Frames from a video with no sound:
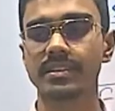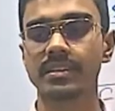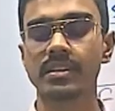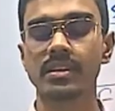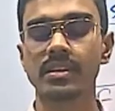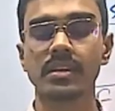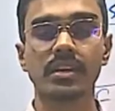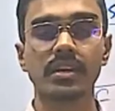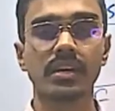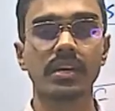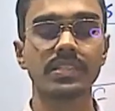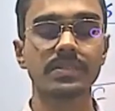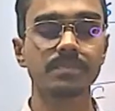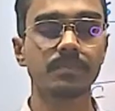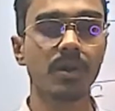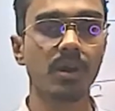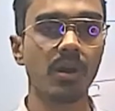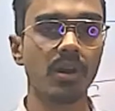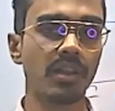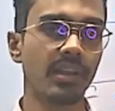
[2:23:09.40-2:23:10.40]
a
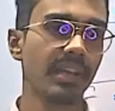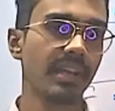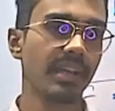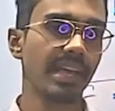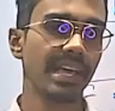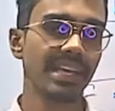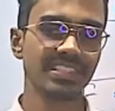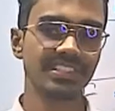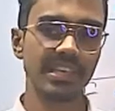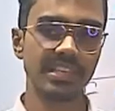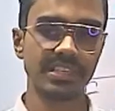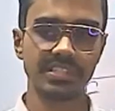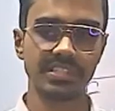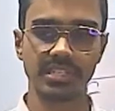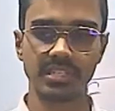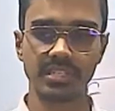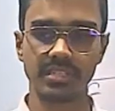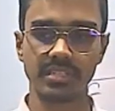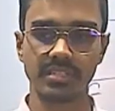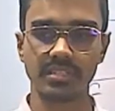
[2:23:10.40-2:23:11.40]
small extension.
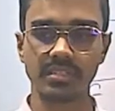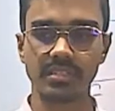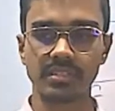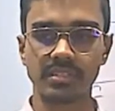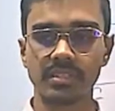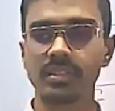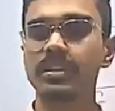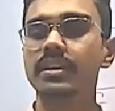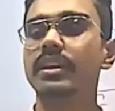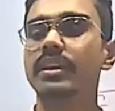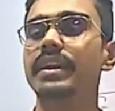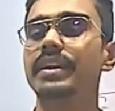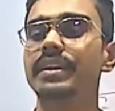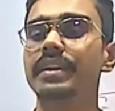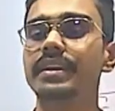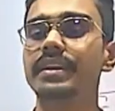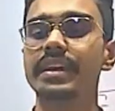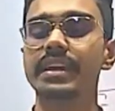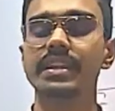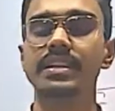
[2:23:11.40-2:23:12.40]
It
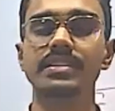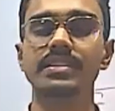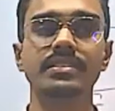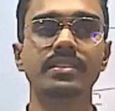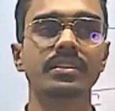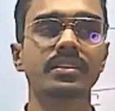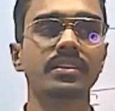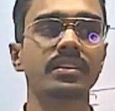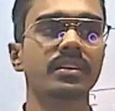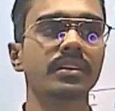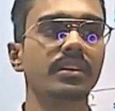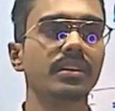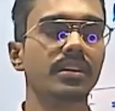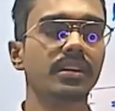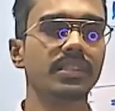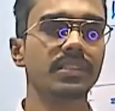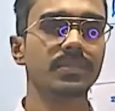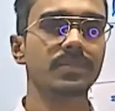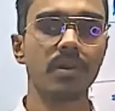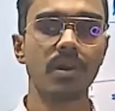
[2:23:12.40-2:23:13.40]
retains a
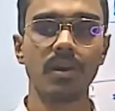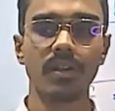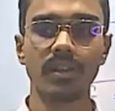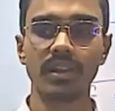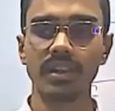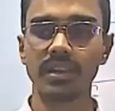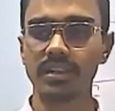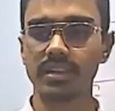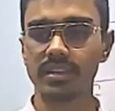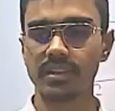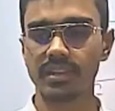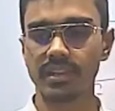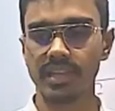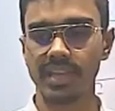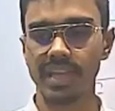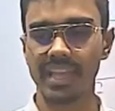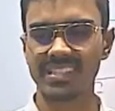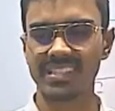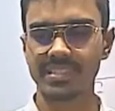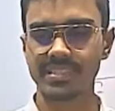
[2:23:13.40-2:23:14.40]
small
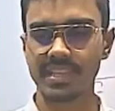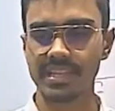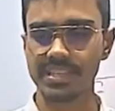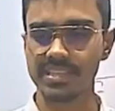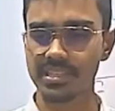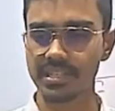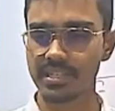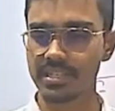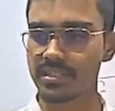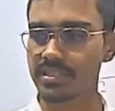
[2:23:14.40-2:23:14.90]
extension